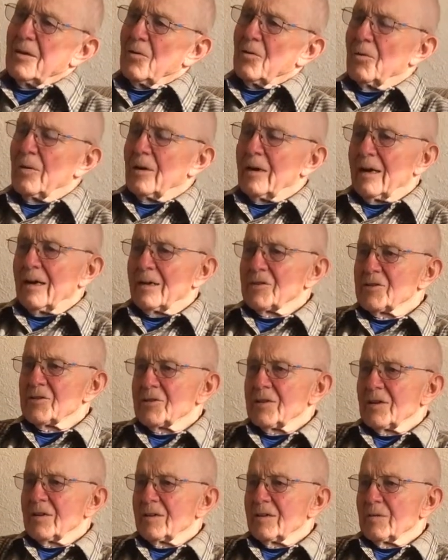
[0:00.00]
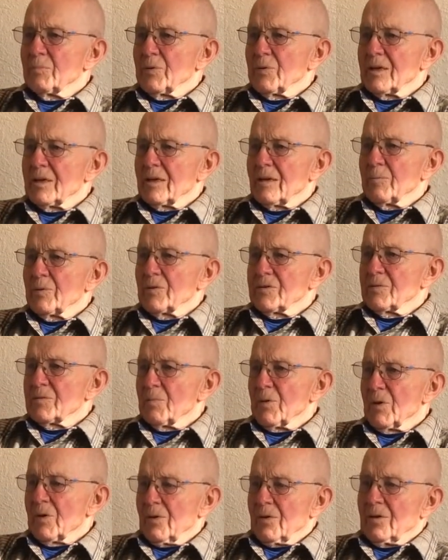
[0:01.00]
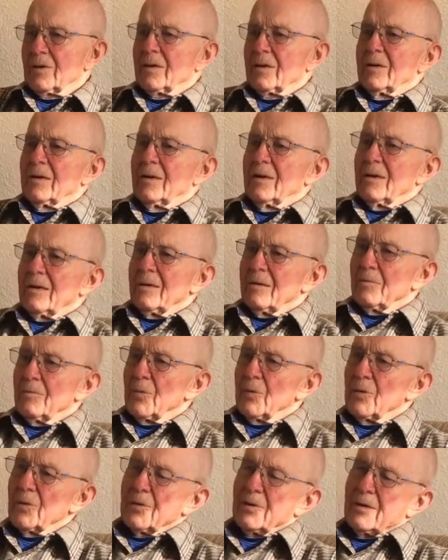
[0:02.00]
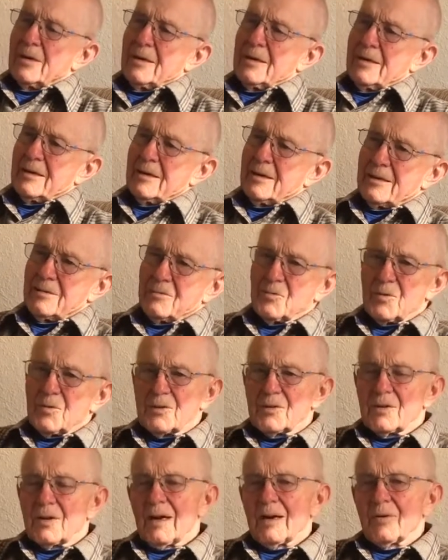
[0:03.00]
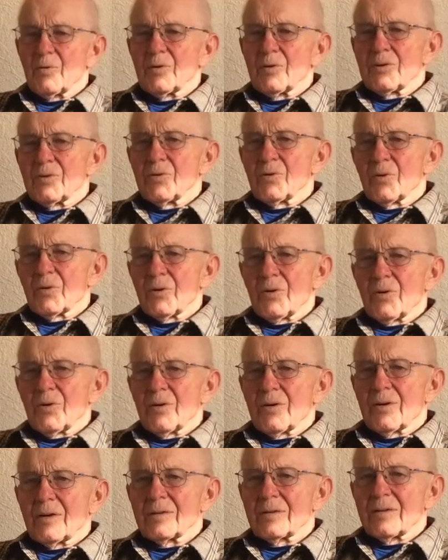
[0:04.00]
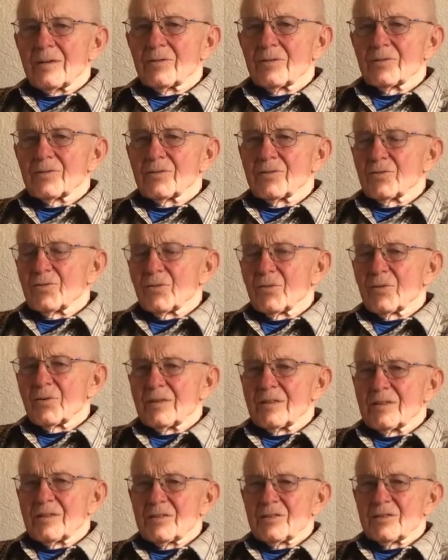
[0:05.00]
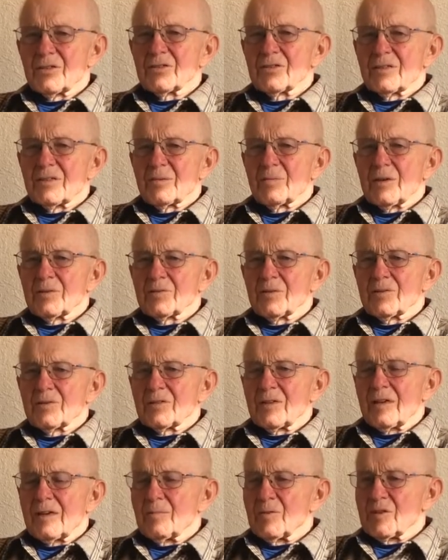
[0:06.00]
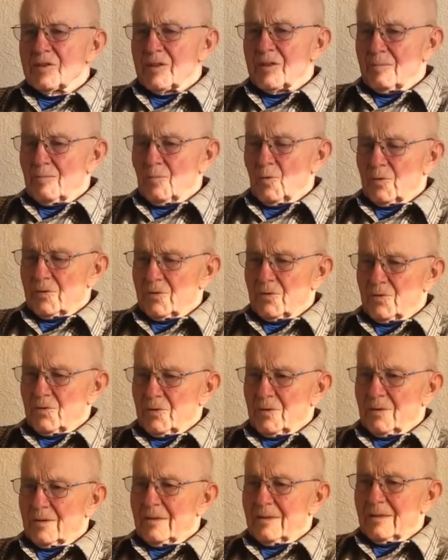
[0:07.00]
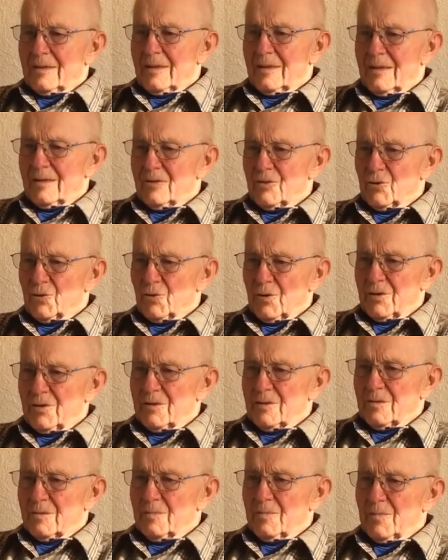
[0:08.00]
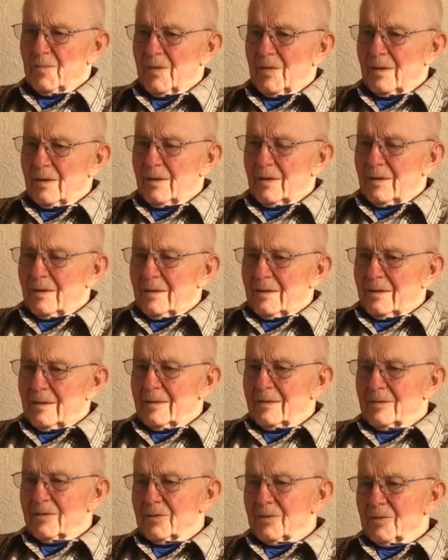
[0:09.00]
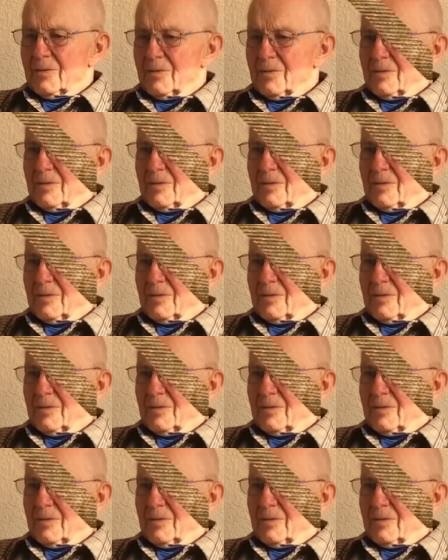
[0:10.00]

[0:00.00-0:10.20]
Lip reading: why, I'd start to pick up his burr, and I would go along and tell stories just about the same as Eb would do. Enjoyed them. So,